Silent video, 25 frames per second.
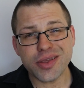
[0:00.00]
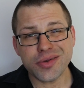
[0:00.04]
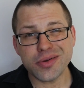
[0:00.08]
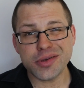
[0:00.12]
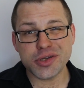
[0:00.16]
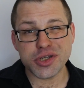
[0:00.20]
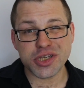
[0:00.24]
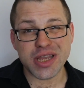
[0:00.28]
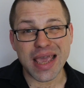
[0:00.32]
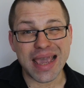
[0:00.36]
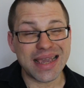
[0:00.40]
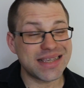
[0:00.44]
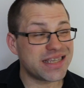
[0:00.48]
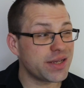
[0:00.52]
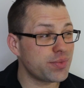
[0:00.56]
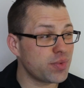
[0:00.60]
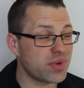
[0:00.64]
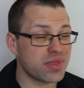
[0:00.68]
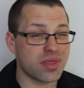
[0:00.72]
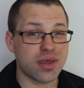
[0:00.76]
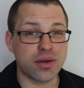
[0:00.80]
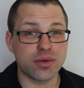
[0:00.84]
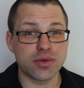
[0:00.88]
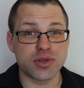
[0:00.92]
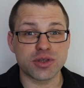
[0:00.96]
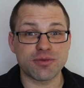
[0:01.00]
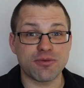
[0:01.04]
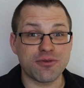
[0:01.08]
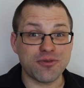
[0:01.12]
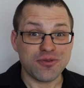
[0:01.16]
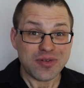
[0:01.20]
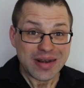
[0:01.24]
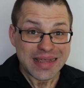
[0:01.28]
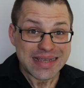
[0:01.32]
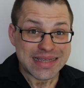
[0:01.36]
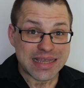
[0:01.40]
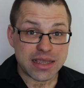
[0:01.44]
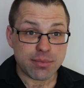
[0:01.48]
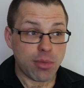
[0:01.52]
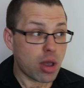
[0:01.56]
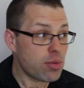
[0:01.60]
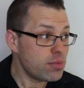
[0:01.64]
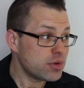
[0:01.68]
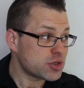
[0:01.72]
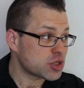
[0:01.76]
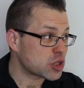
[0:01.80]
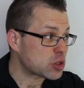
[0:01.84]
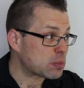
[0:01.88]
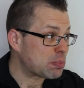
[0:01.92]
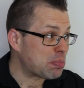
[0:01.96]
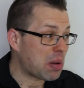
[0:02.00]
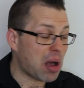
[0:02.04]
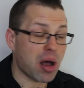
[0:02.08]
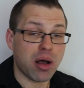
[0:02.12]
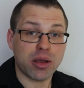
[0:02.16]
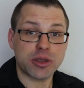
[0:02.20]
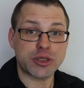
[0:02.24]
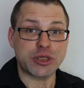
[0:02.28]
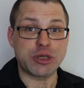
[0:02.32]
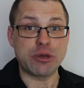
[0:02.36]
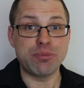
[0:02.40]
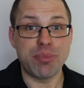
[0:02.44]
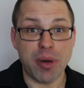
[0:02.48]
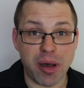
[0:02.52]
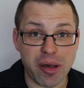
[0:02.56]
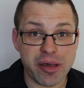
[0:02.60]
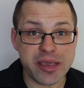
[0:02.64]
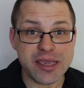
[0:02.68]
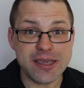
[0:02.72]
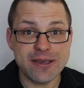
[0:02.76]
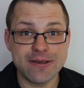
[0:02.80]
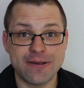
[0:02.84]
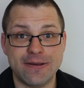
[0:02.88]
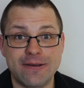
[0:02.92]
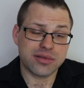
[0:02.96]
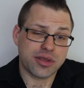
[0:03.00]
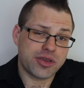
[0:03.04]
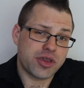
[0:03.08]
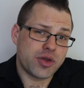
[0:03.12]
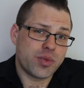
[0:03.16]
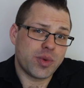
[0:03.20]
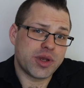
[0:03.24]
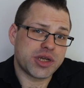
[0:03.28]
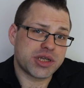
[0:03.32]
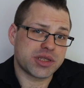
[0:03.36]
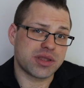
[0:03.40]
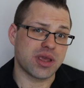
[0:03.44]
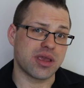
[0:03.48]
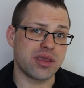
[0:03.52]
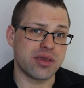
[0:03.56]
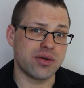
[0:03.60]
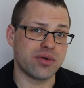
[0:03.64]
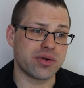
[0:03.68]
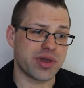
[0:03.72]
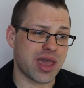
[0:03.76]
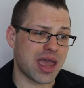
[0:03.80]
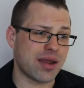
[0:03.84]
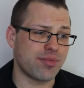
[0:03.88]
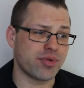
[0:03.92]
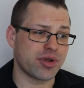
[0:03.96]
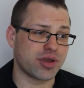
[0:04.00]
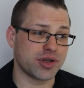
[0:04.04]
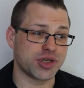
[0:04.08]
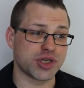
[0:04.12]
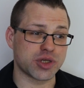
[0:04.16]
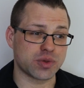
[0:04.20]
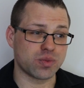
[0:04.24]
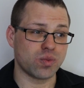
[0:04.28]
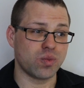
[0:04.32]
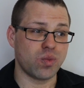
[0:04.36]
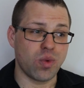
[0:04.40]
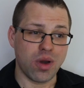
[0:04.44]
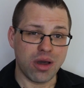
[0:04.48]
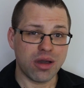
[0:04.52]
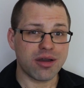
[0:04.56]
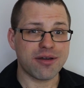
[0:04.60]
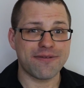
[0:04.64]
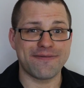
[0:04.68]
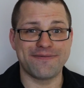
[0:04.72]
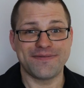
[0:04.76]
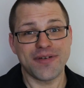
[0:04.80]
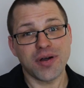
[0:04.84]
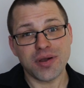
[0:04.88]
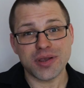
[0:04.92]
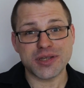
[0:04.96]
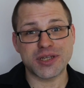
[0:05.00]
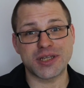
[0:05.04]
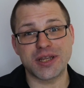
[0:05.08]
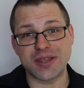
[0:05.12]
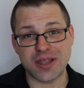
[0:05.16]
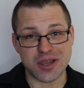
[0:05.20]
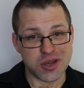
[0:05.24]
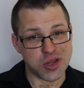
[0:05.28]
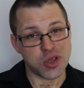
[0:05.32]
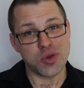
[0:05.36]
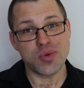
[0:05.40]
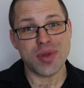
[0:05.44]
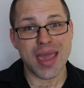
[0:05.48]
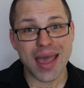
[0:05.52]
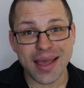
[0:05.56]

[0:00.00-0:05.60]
Don't you just hate it when those fleeting moments just pass you by? Don't you wish that your camera could just work faster than you